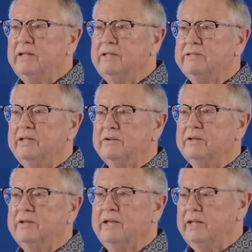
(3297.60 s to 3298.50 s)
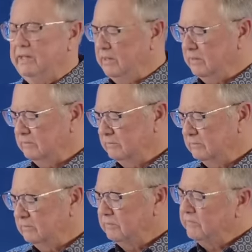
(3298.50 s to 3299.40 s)
He's here today.
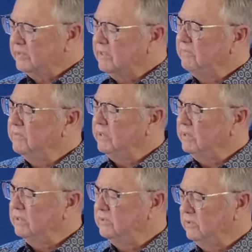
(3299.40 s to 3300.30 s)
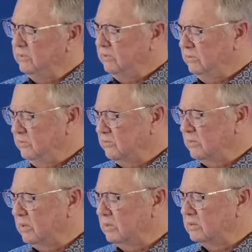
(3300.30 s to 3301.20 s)
The covenant is
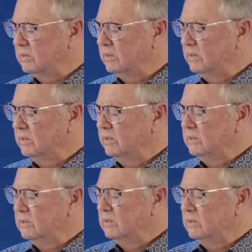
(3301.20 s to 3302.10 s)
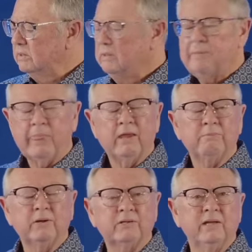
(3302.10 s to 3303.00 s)
strong.
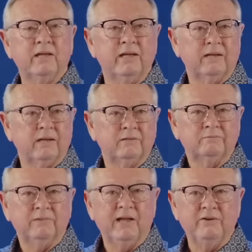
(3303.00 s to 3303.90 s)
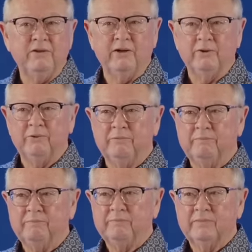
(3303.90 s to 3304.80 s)
Partake and know
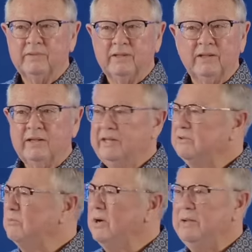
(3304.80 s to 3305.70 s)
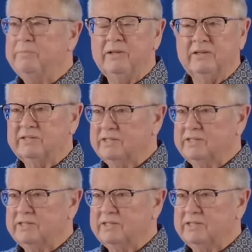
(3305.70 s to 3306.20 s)
He's wiping